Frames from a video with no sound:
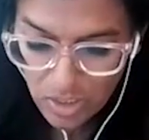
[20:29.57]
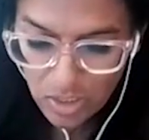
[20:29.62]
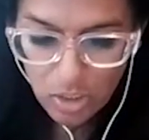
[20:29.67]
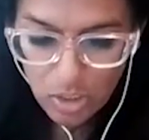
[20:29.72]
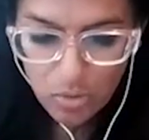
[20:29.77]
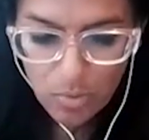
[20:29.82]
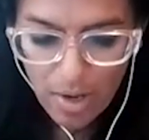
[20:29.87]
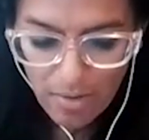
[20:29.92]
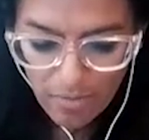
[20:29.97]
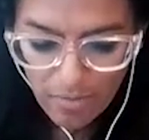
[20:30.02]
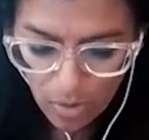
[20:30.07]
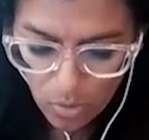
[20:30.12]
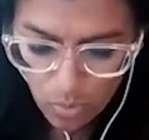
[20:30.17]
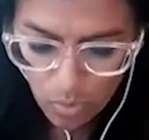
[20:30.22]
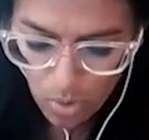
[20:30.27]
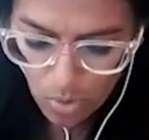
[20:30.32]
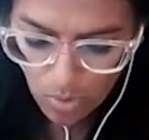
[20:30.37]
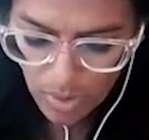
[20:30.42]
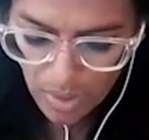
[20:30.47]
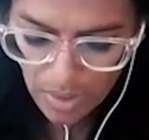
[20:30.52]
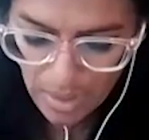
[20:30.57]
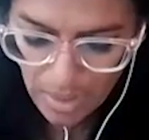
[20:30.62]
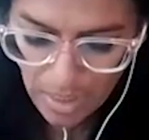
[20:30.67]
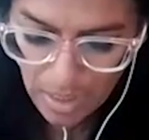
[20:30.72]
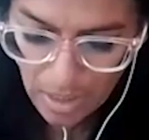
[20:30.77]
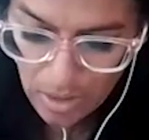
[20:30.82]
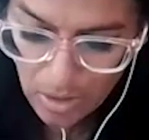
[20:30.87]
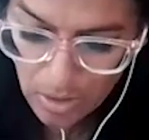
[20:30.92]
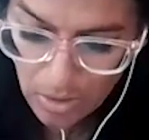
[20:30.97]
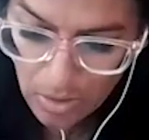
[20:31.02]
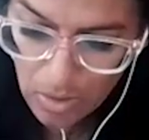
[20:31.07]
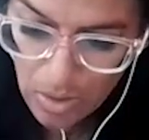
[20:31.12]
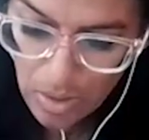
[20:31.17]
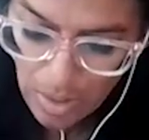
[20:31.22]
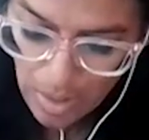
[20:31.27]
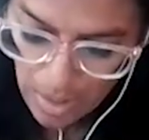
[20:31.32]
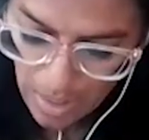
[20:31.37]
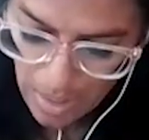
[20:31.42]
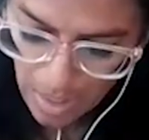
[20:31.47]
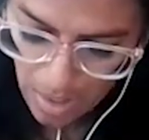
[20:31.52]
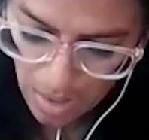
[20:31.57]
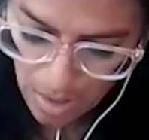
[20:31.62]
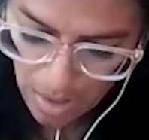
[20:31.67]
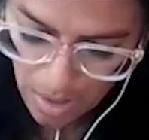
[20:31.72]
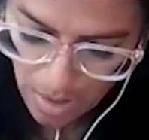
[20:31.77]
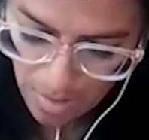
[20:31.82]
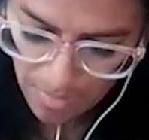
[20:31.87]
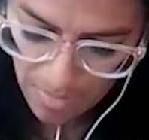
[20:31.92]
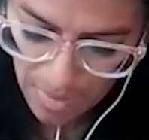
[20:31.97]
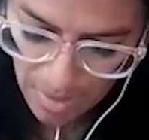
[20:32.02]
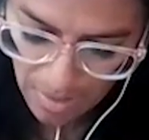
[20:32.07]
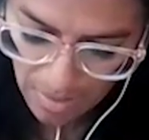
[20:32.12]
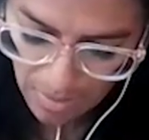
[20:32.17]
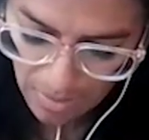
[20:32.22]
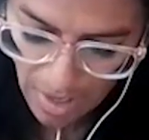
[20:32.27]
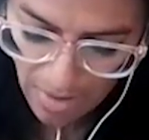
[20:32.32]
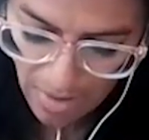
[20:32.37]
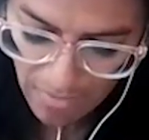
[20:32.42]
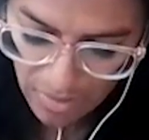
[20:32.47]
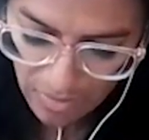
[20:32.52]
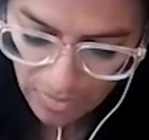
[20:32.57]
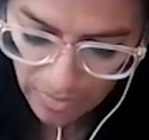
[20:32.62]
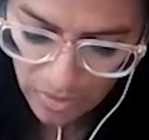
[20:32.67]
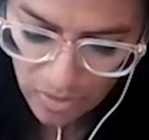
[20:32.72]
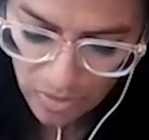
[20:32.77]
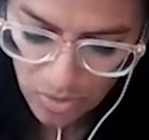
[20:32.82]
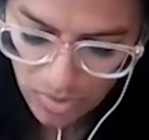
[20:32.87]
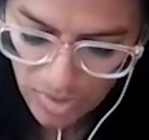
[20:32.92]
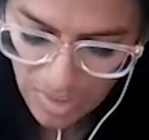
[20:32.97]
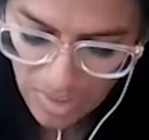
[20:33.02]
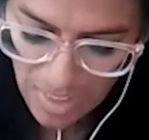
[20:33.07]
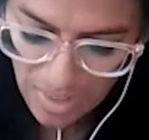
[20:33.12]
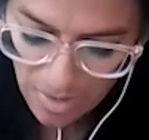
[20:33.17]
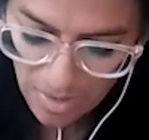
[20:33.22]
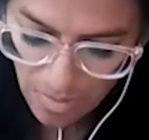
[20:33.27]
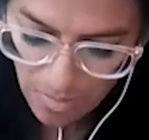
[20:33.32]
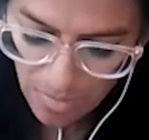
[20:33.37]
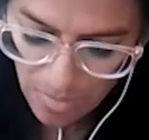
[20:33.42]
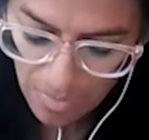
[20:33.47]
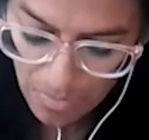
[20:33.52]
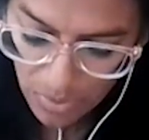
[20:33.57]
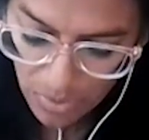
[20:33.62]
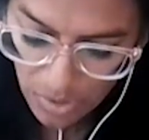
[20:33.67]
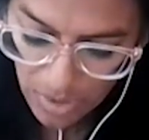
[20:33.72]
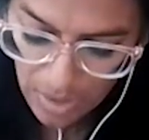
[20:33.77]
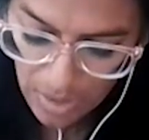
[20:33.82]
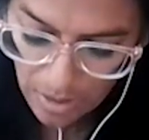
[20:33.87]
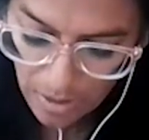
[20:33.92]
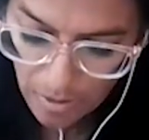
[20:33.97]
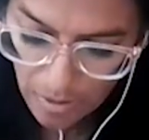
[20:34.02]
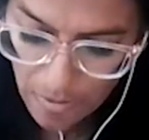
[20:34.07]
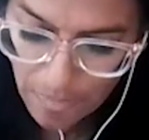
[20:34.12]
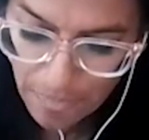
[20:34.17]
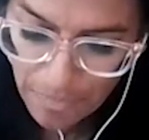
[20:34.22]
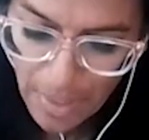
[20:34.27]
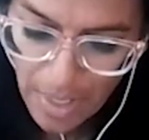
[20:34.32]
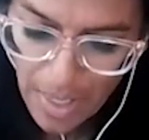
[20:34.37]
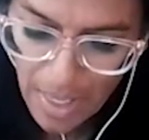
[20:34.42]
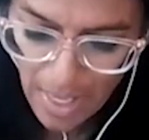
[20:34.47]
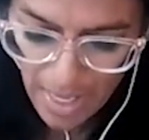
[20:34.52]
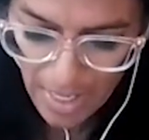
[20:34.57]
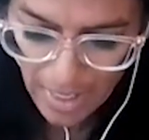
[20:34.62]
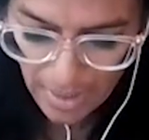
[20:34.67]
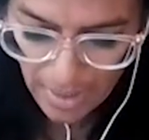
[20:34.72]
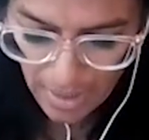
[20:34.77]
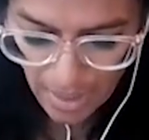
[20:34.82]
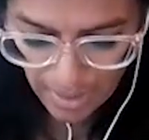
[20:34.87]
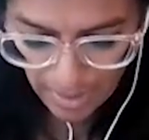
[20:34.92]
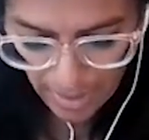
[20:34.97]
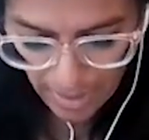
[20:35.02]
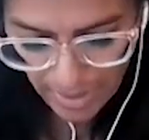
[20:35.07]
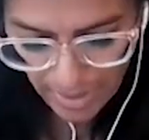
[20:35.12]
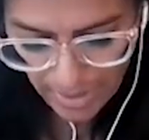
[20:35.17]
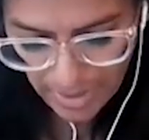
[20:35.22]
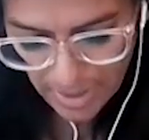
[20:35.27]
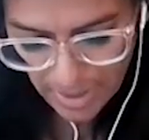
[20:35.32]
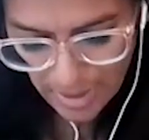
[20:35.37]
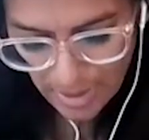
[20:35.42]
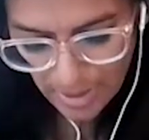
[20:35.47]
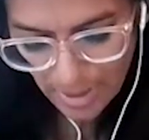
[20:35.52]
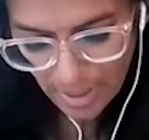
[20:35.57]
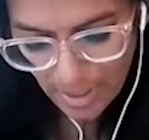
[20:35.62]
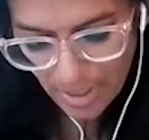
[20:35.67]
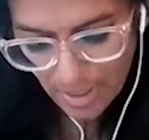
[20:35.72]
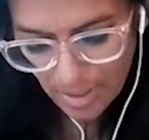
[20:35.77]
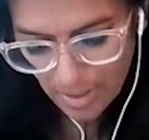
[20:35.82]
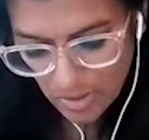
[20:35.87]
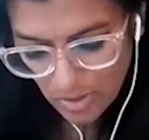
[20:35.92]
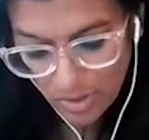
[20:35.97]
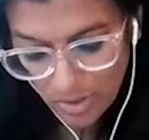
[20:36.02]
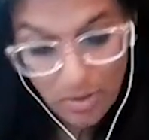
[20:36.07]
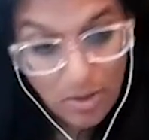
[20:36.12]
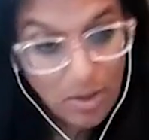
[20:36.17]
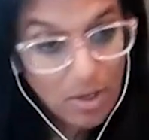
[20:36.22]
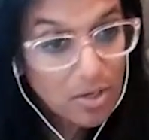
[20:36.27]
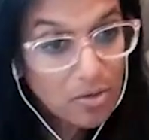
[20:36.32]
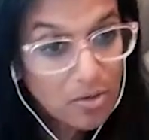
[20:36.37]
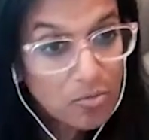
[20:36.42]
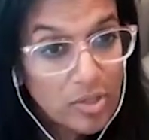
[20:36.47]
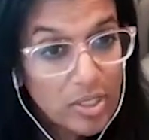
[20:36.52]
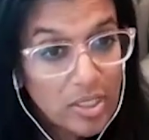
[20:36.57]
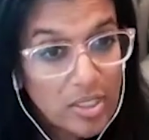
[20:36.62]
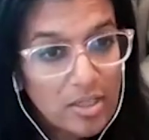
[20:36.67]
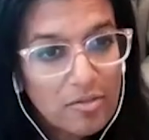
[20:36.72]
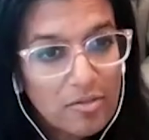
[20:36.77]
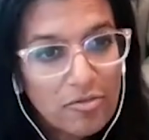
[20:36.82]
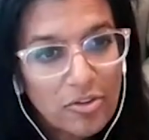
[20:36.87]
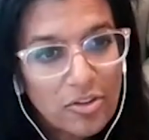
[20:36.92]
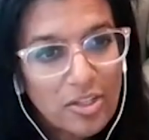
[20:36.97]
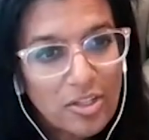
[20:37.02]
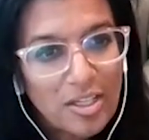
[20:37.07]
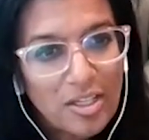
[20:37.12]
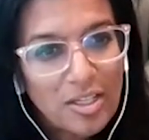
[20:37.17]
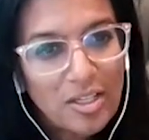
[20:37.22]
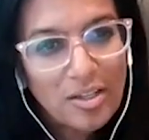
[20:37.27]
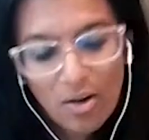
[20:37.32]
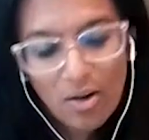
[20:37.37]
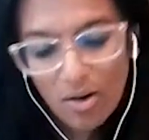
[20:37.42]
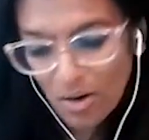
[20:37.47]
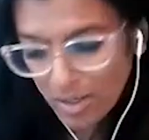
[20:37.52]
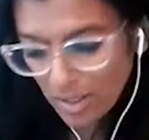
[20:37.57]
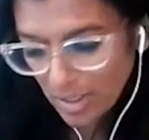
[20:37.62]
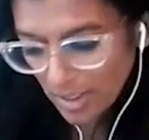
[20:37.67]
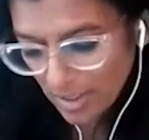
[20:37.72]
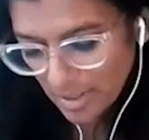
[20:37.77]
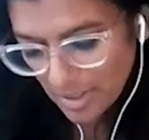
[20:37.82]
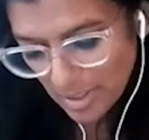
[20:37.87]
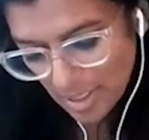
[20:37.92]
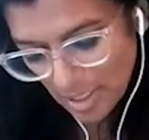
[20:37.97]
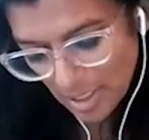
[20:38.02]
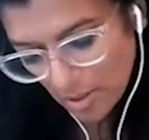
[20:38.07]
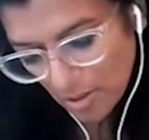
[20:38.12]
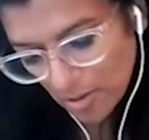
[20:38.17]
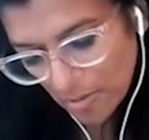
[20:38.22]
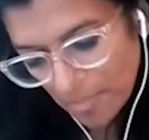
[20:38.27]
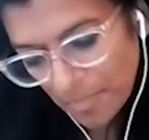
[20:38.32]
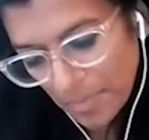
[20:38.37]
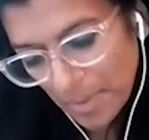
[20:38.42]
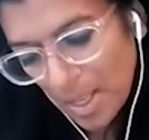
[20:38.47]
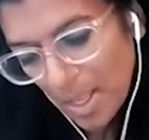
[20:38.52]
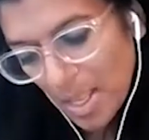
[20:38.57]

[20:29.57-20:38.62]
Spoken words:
You have a quote in here. I have it notated on my book here, and I liked it. And so I thought I'd read it for the audience here.